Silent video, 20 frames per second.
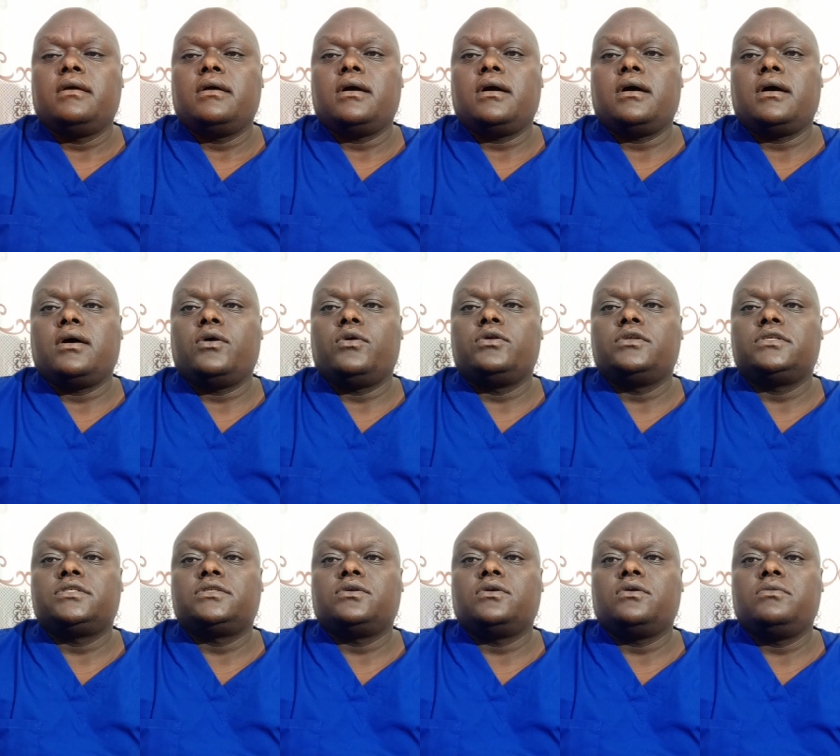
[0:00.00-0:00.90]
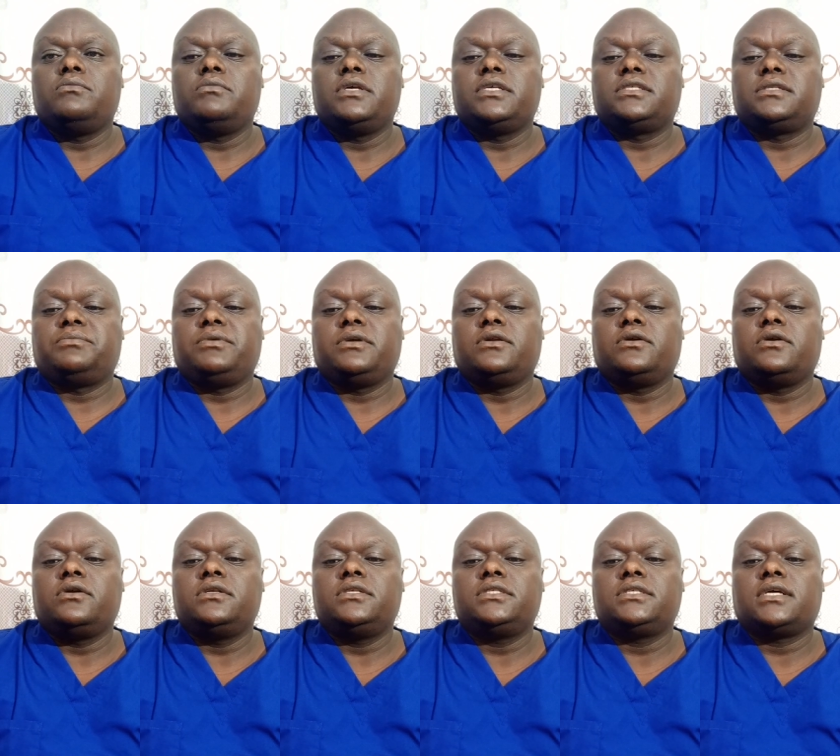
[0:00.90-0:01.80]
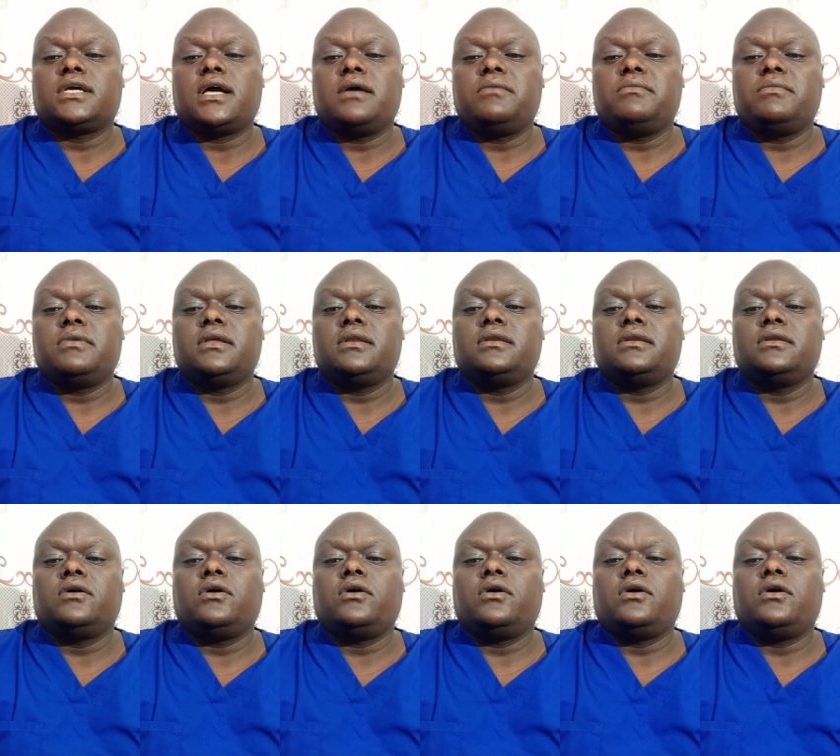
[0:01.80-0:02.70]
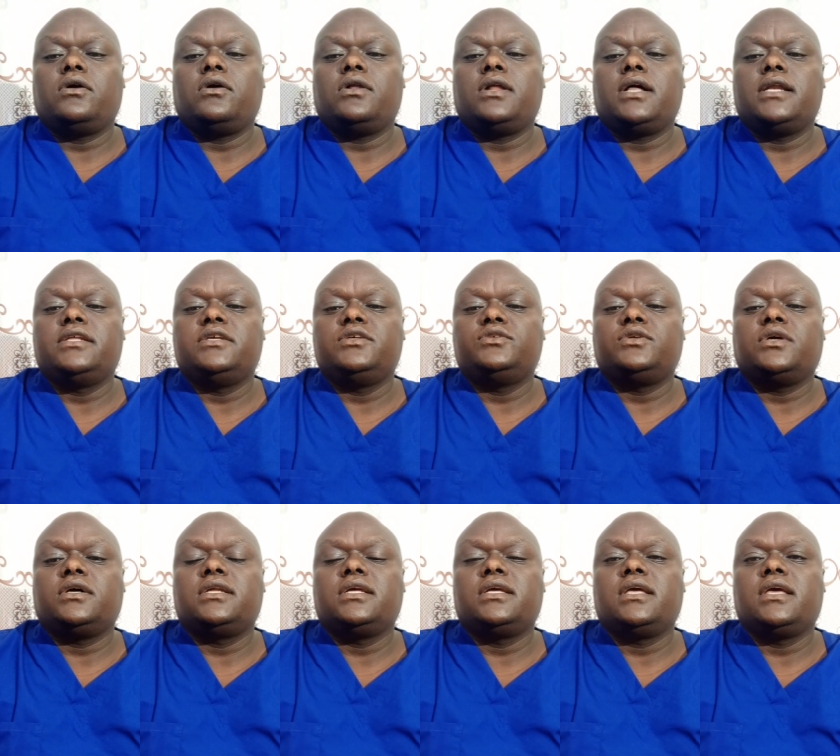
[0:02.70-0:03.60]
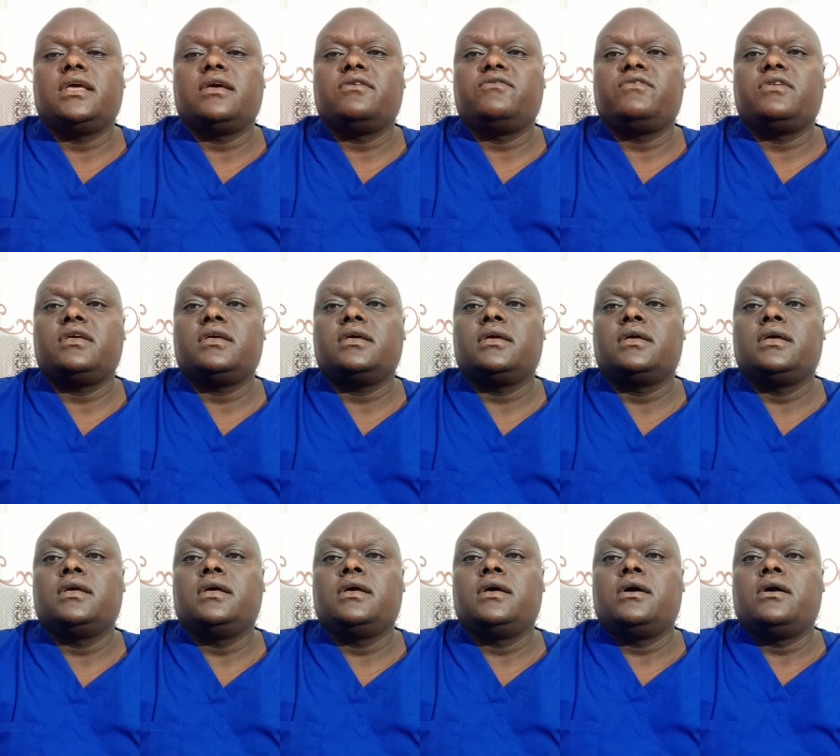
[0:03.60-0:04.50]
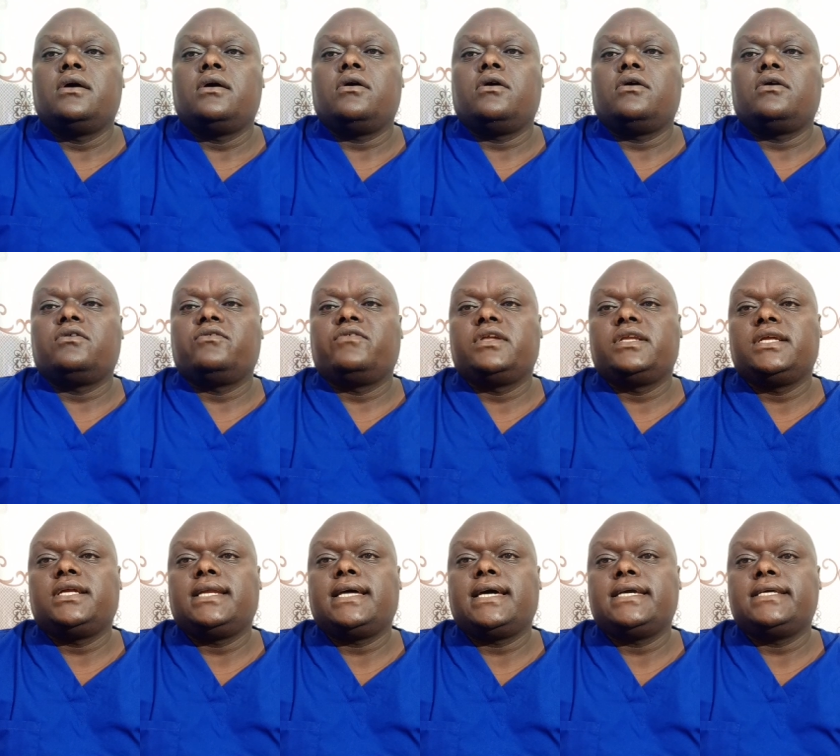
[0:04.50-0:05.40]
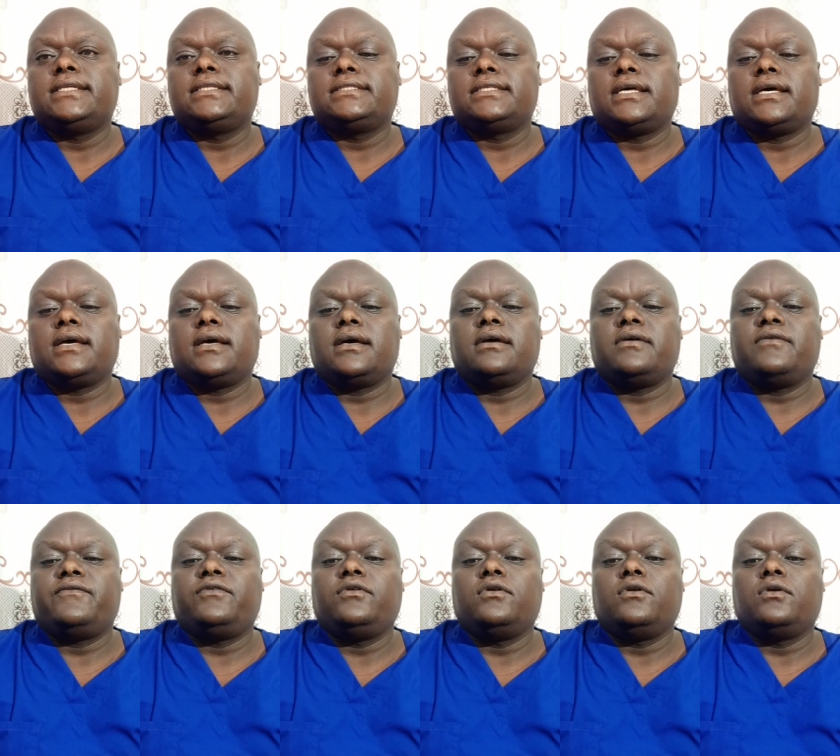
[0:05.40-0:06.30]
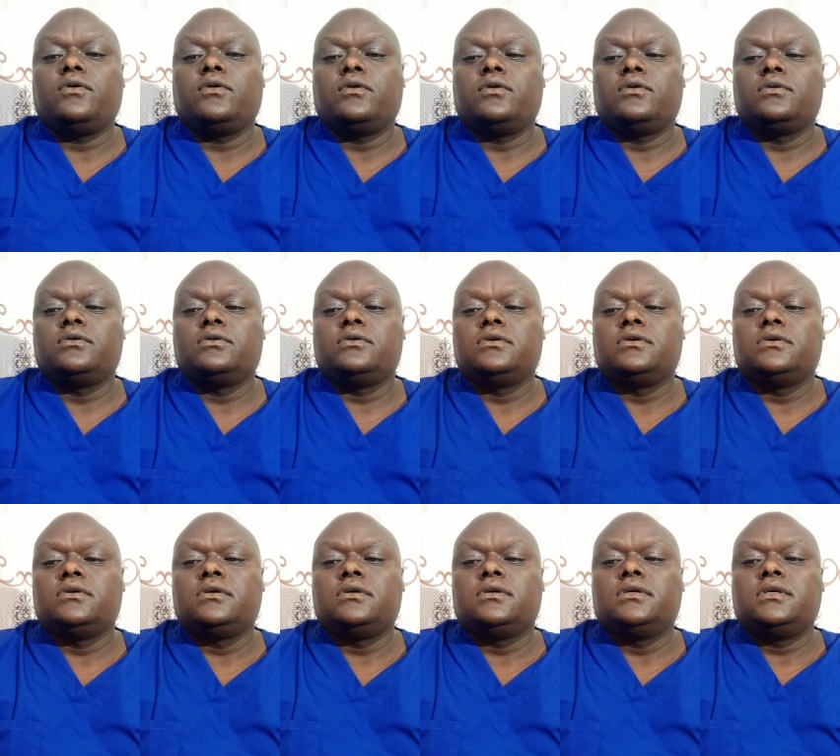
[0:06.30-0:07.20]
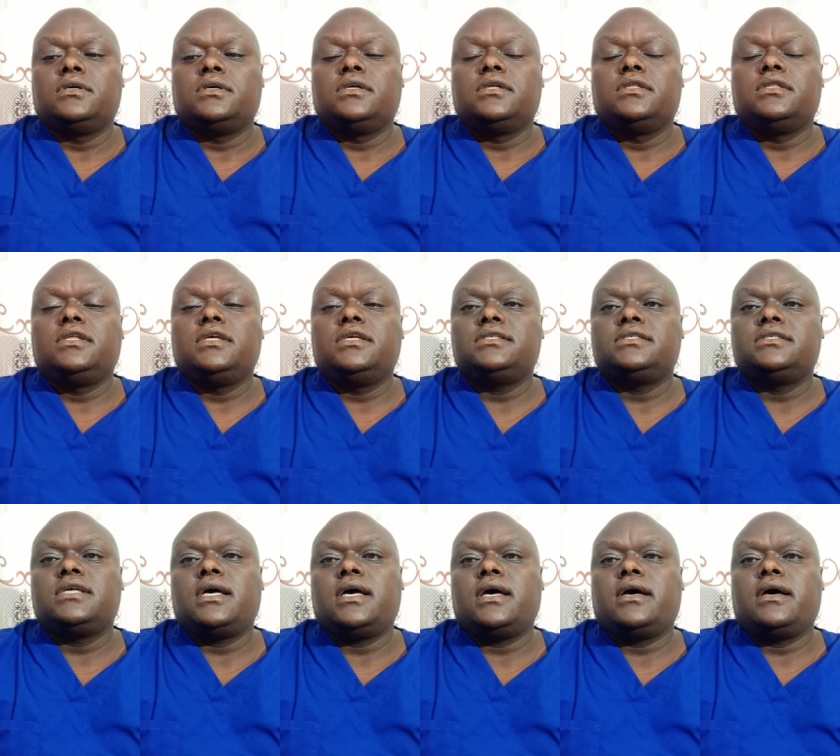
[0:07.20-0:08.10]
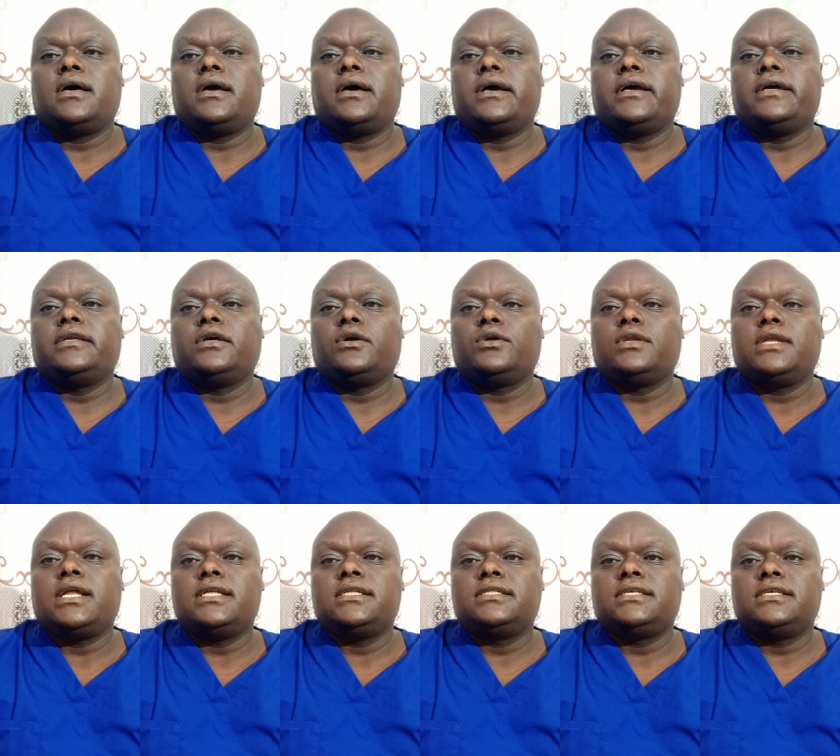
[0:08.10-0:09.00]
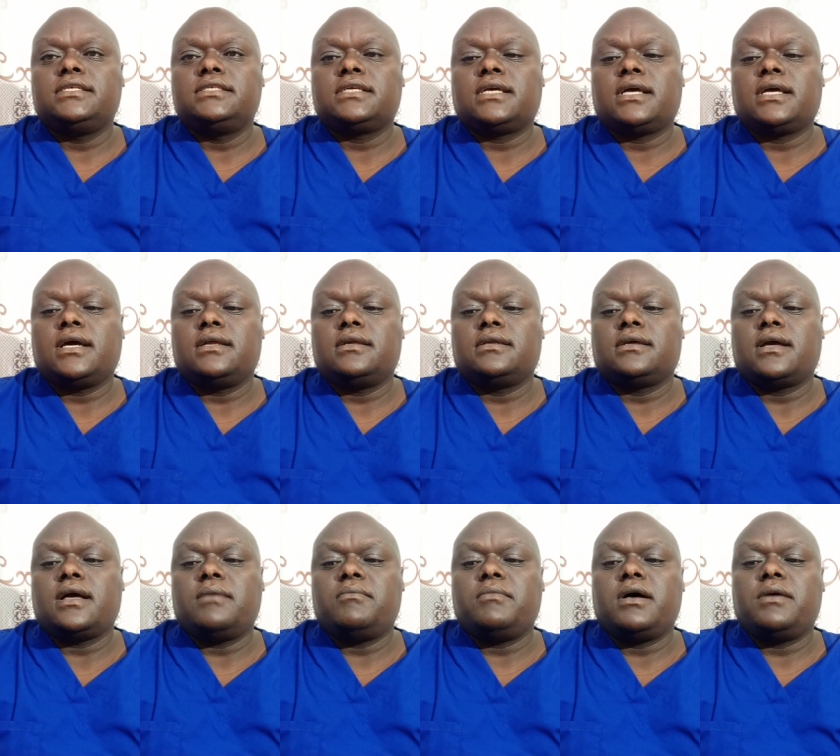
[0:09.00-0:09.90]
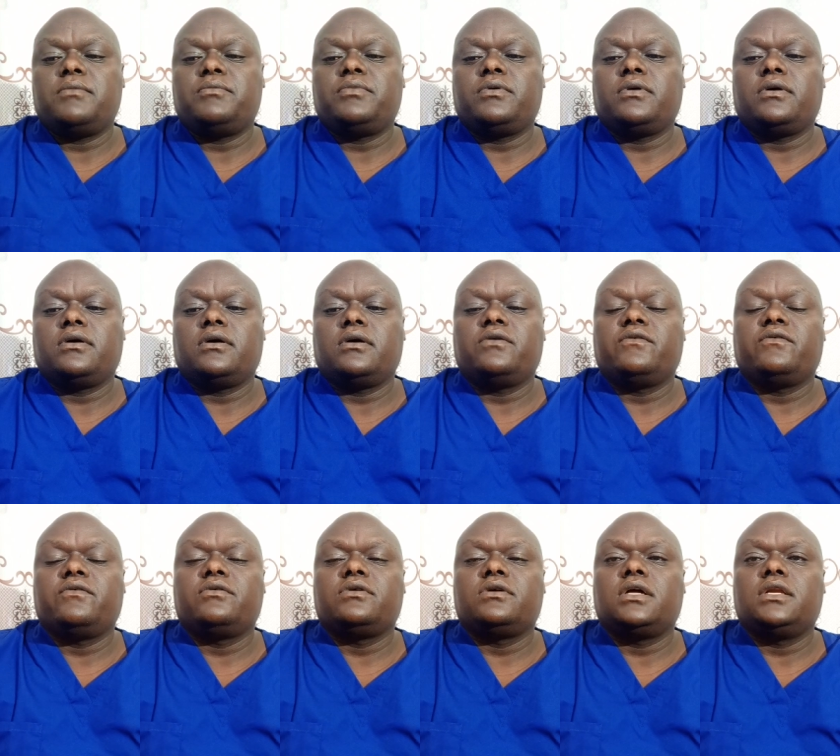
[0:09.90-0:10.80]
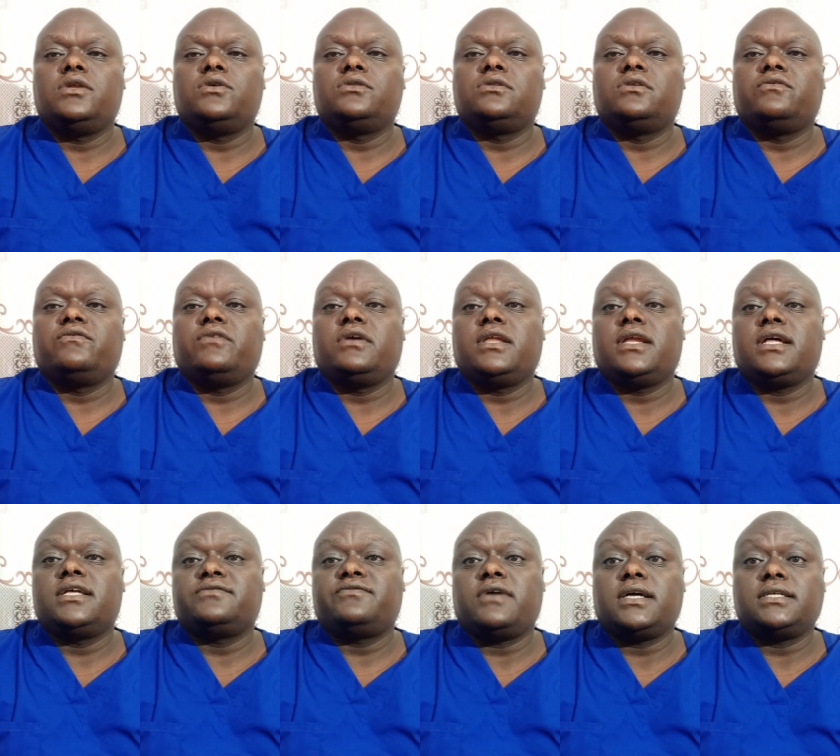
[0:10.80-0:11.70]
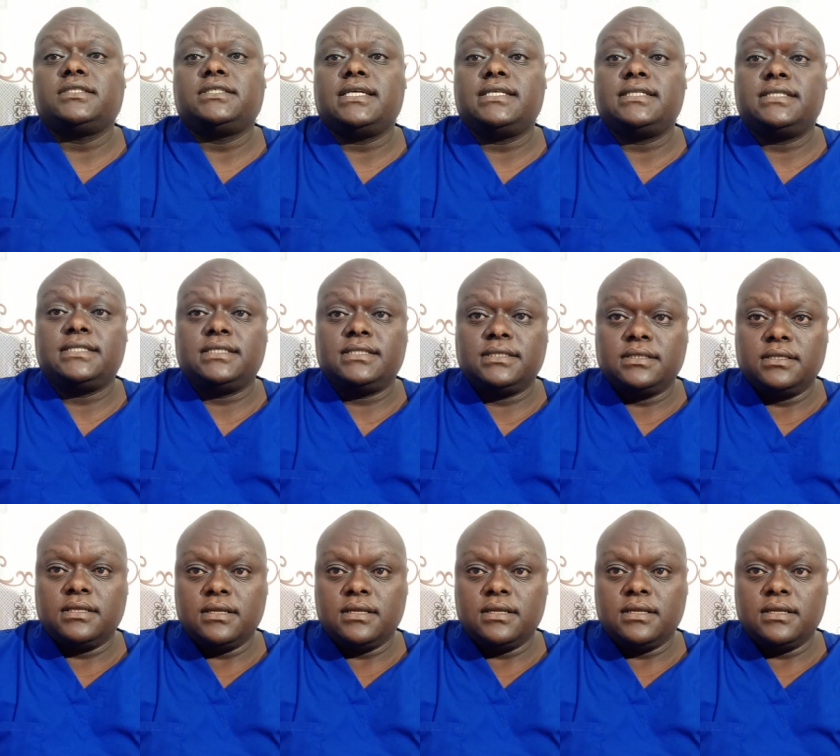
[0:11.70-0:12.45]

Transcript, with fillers: Uh, also, missed periods come in or unusually heavy or a very light uh, flow. These uh, irregularities can come up uh, due to various factors,